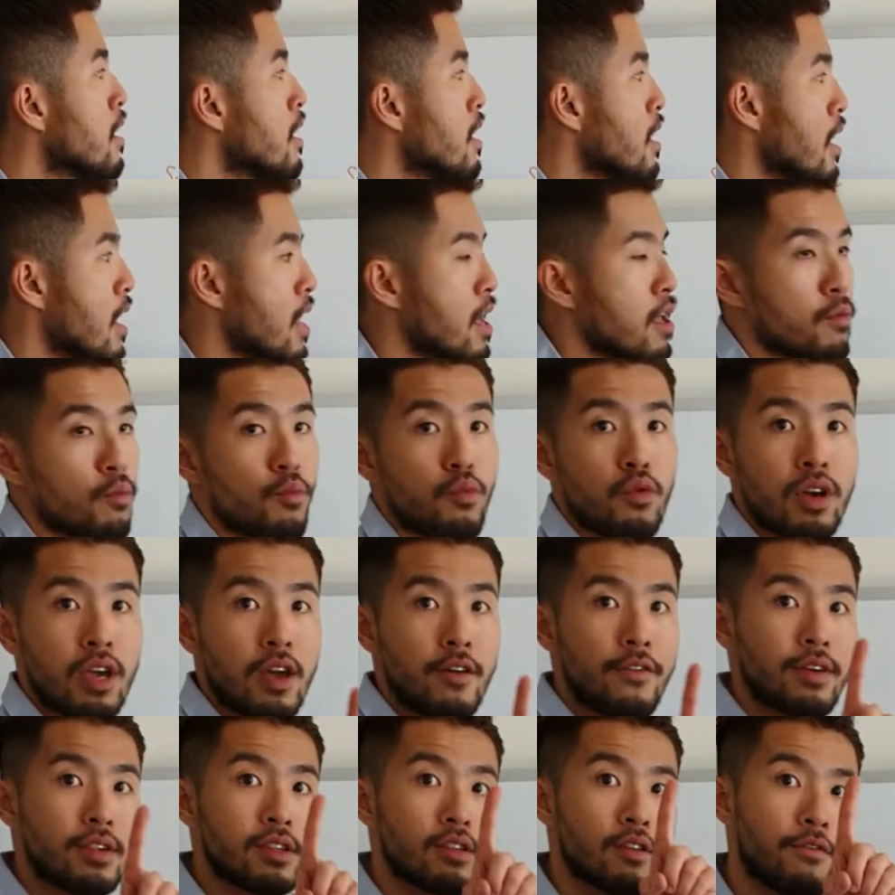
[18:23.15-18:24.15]
it will give
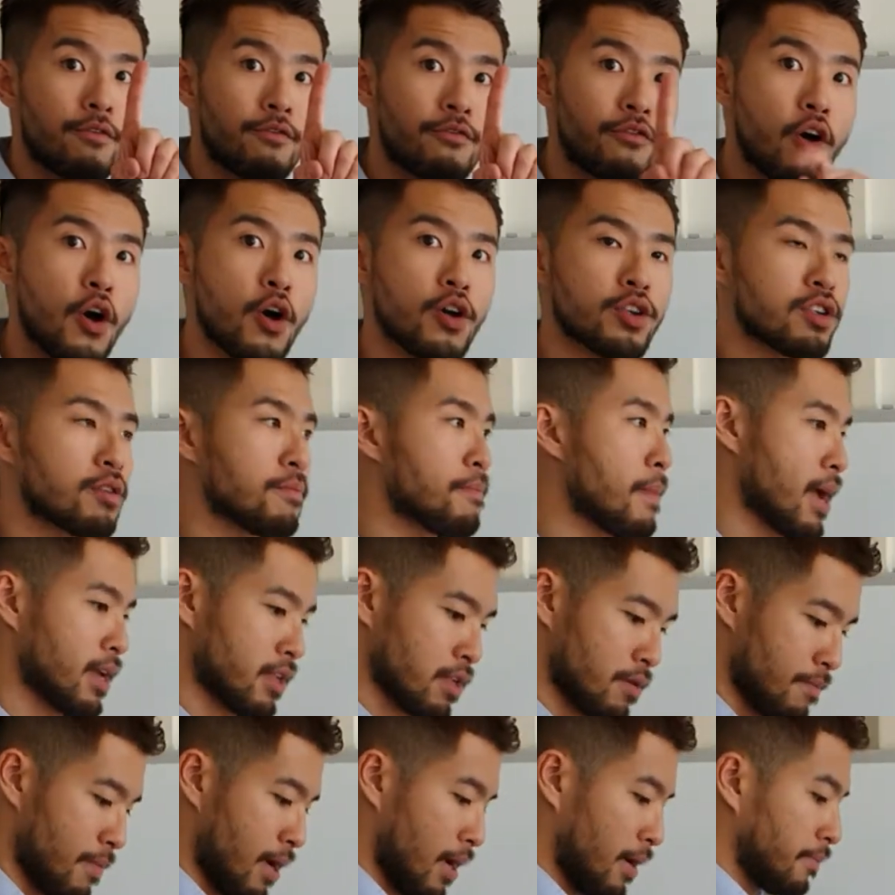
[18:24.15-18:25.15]
us the first
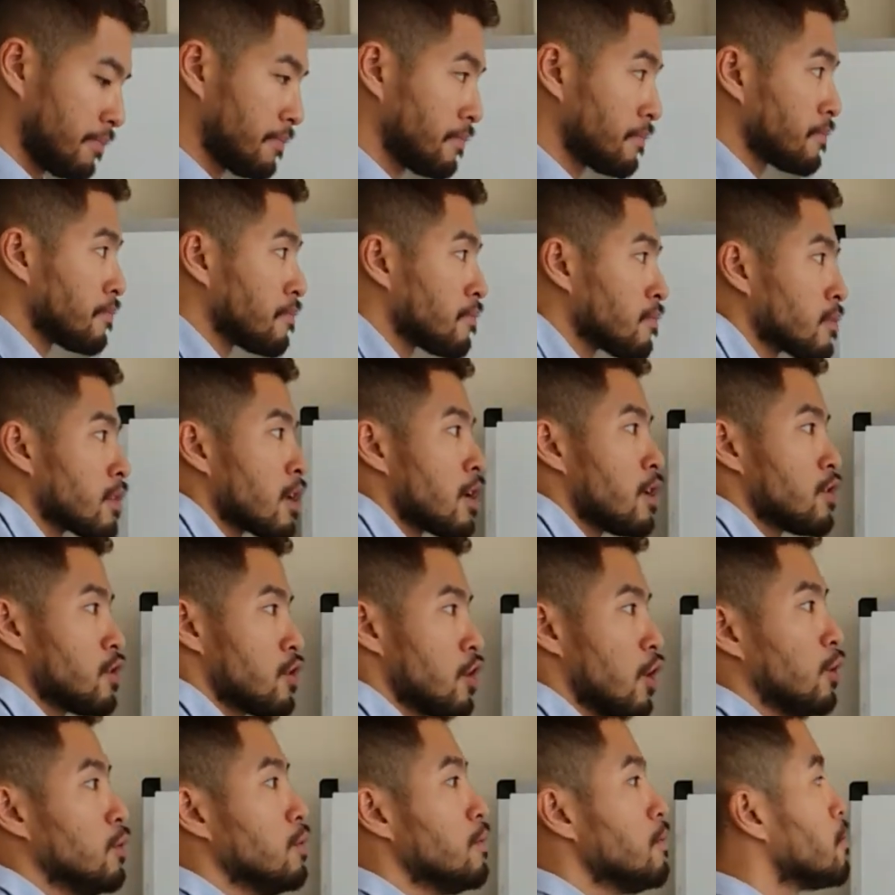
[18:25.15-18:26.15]
maximum.
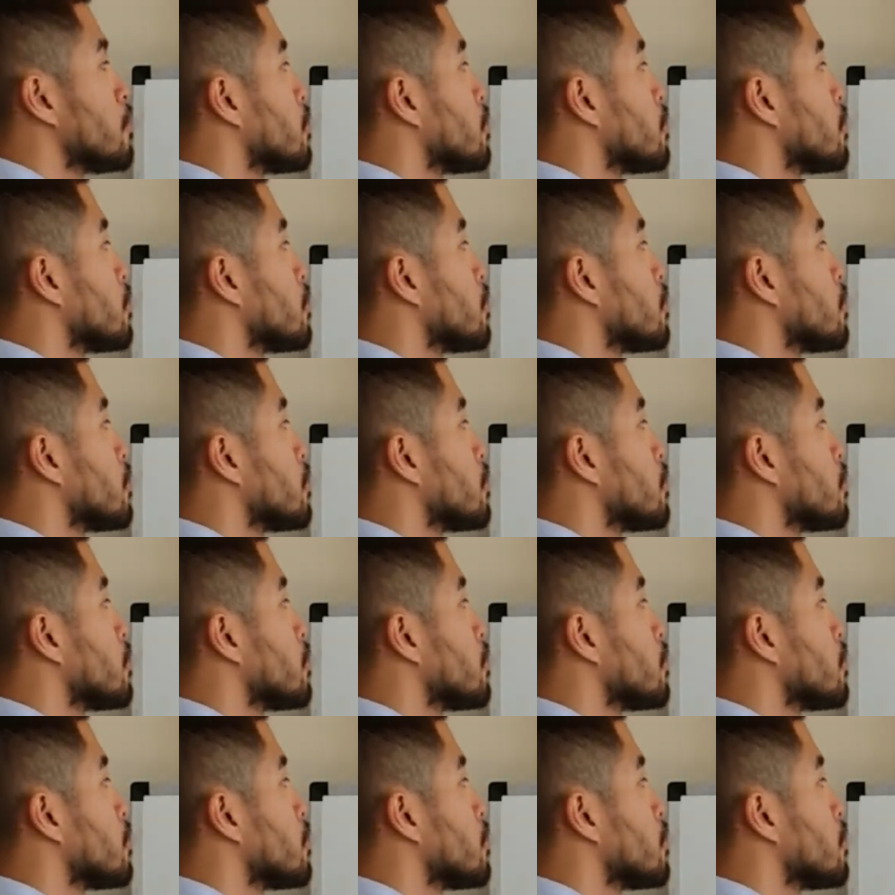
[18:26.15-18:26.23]
So